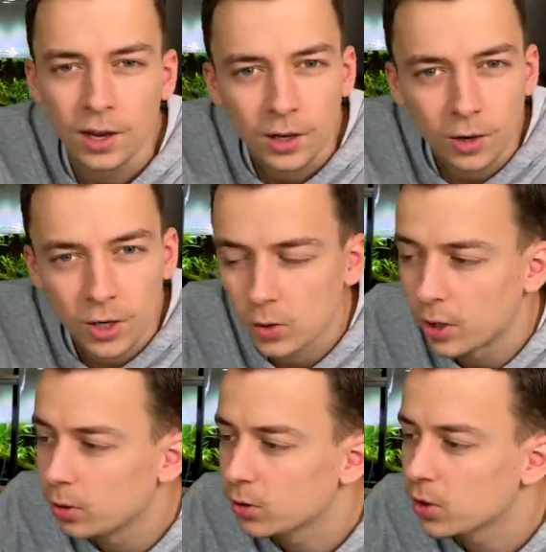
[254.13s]
Okay, so
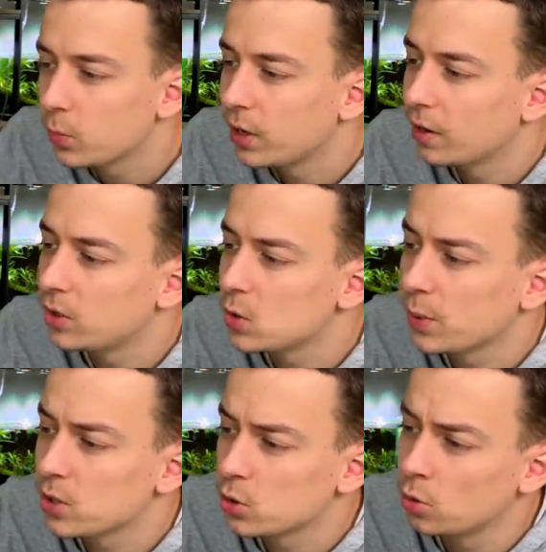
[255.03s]
here on top we have the
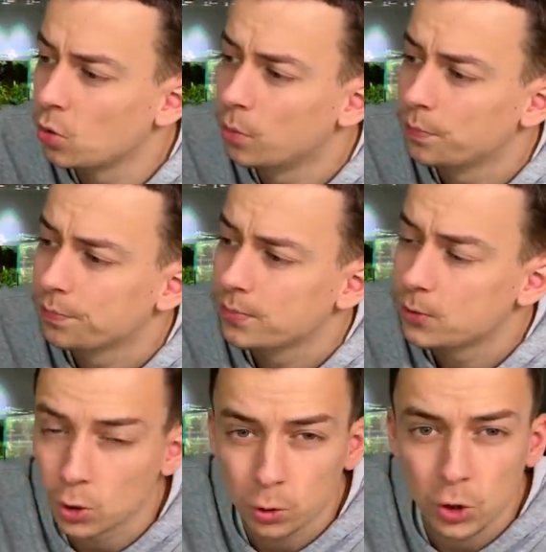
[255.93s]
special
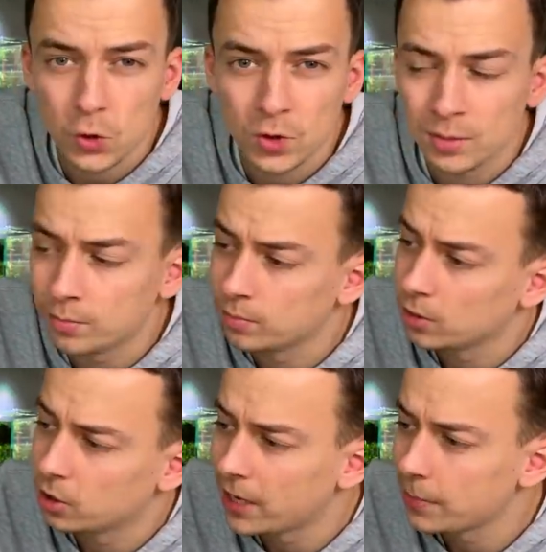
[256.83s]
SodaStream
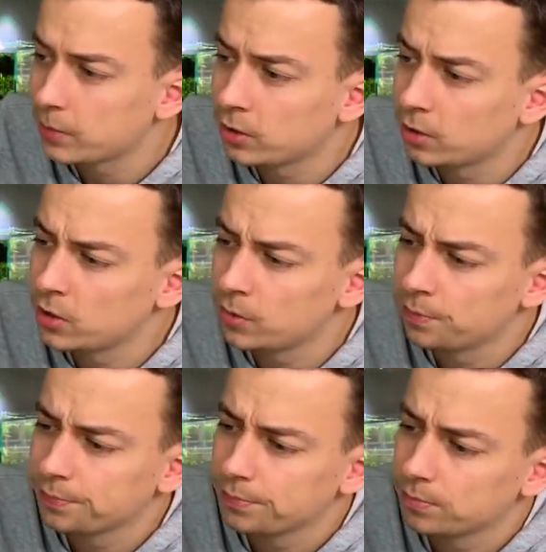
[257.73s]
adapter
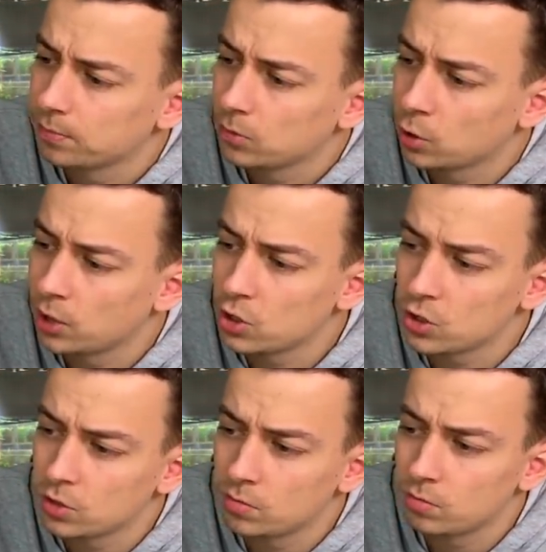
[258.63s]

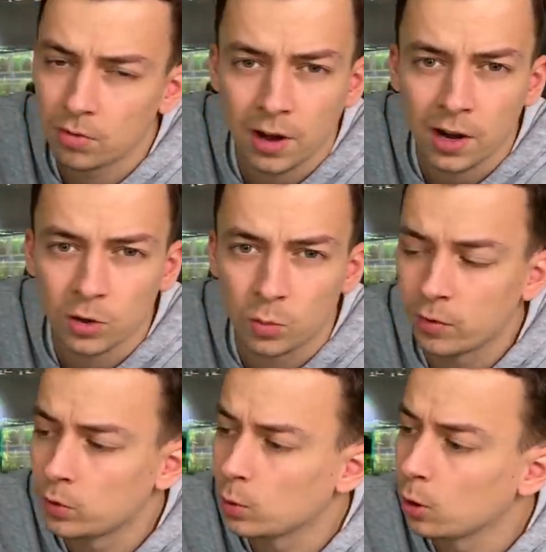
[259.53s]
connection, thread,
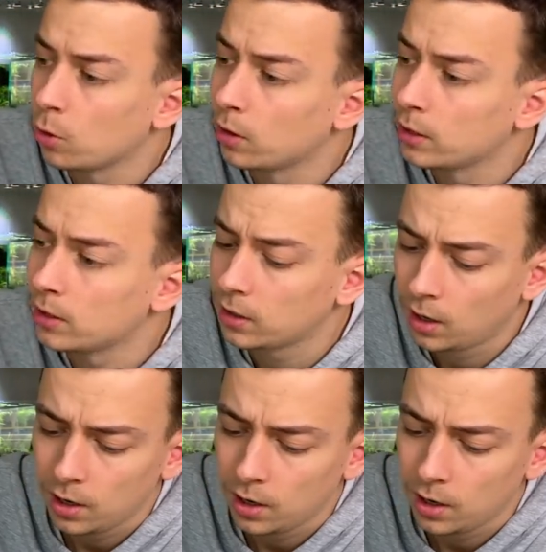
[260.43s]
whatever you want to call it.